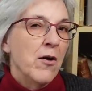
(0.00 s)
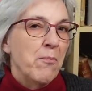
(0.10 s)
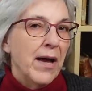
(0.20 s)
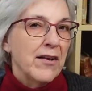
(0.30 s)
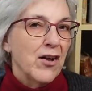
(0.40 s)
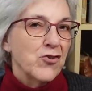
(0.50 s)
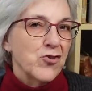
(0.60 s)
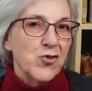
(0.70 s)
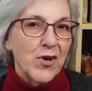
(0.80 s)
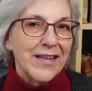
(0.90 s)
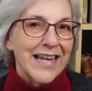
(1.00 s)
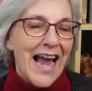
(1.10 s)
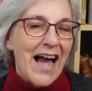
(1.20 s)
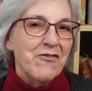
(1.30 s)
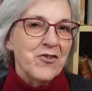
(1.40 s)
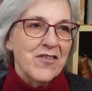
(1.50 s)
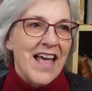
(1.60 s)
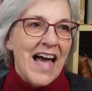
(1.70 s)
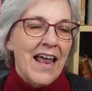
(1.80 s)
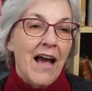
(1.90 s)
But shortly after that,